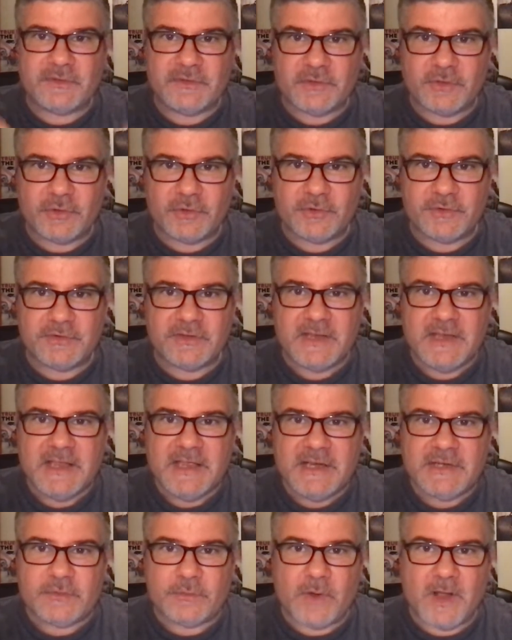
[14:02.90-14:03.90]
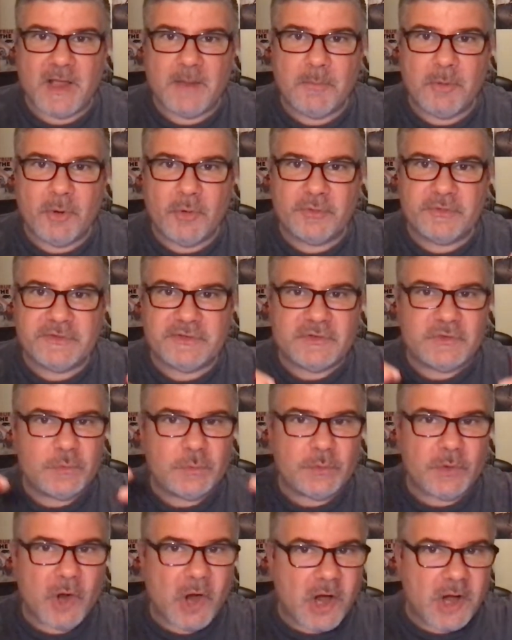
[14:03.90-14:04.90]
and turns dry bones
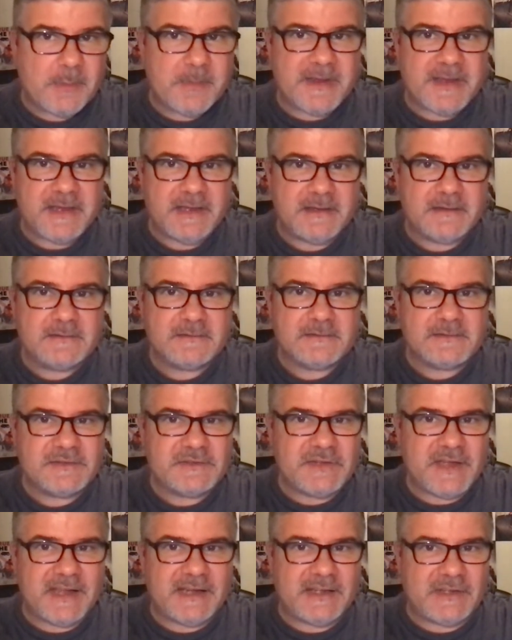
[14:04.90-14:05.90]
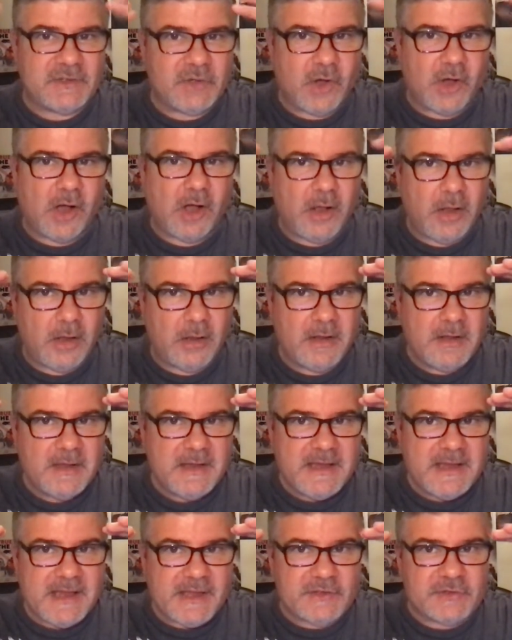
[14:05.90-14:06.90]
into an army, standing tall
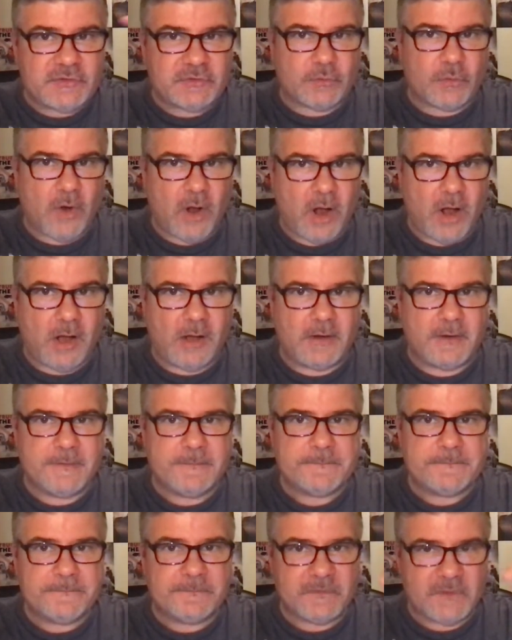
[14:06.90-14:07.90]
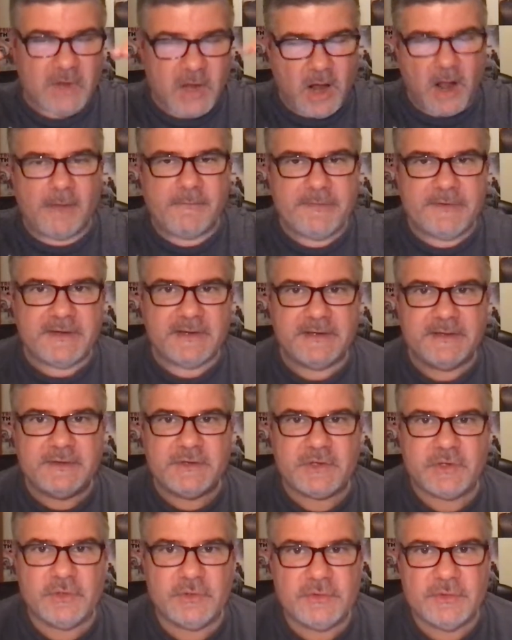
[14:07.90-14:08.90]
and strong, confident in
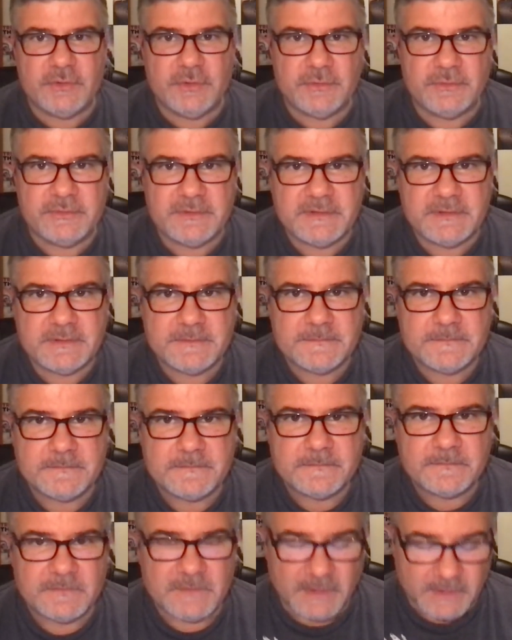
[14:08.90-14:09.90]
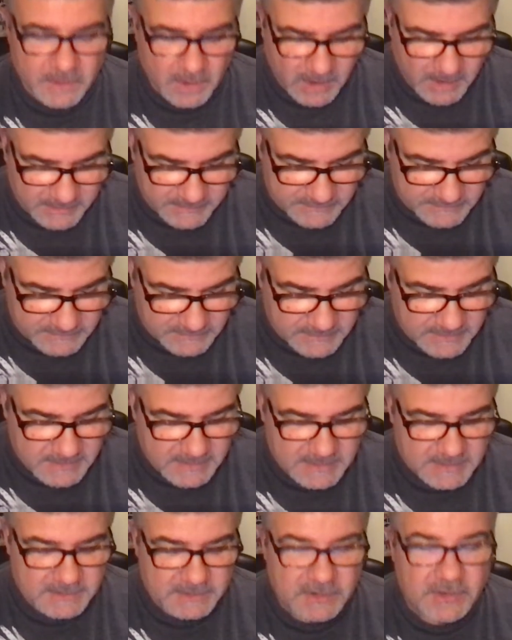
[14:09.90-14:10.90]
the good news that God's
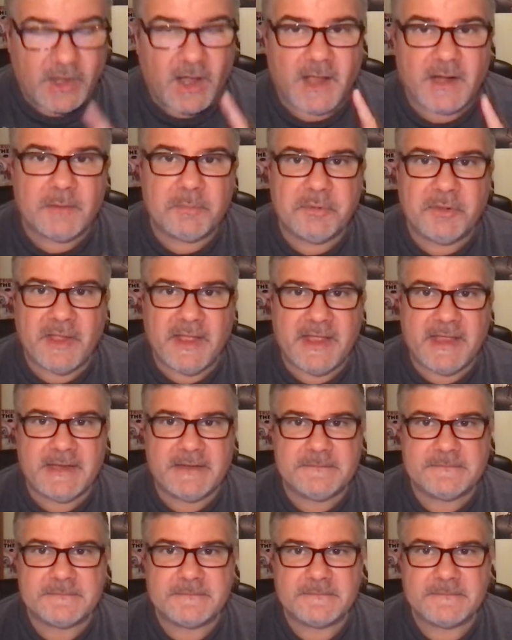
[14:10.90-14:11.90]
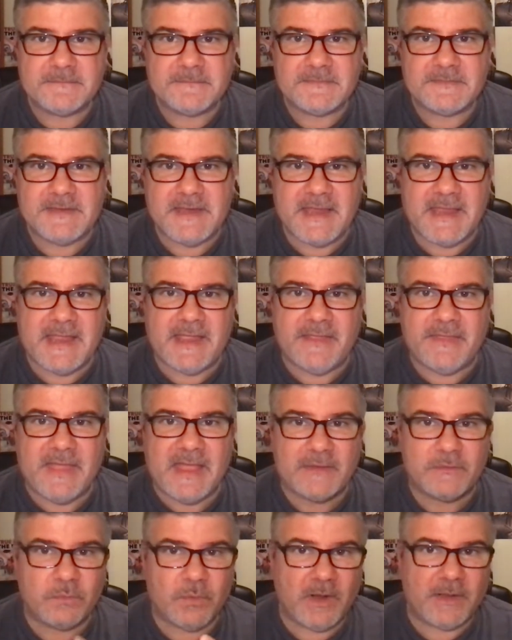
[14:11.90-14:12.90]
got a plan, and
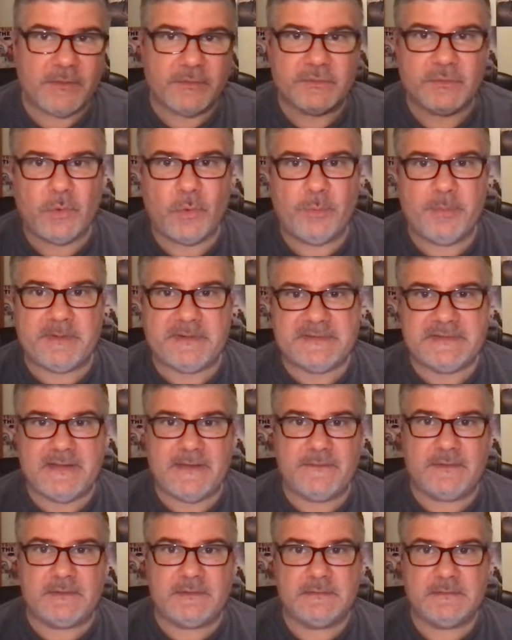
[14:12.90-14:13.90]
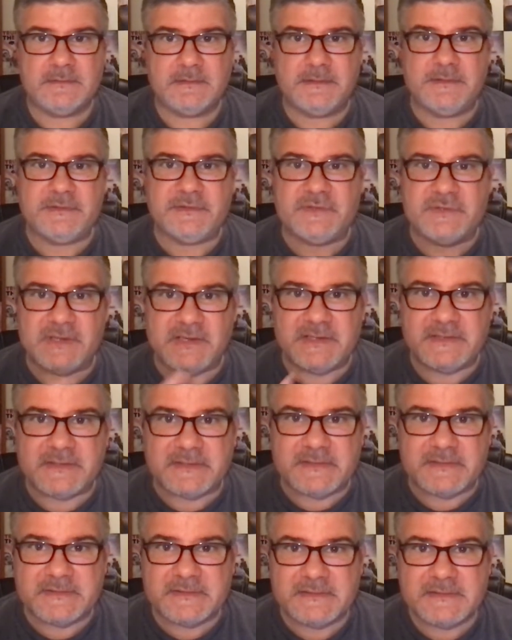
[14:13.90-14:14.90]
that's why there's hope at seven, because
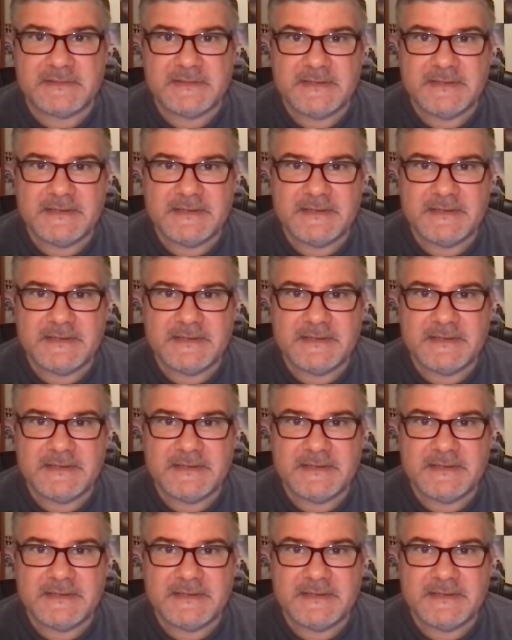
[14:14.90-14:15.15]
Jesus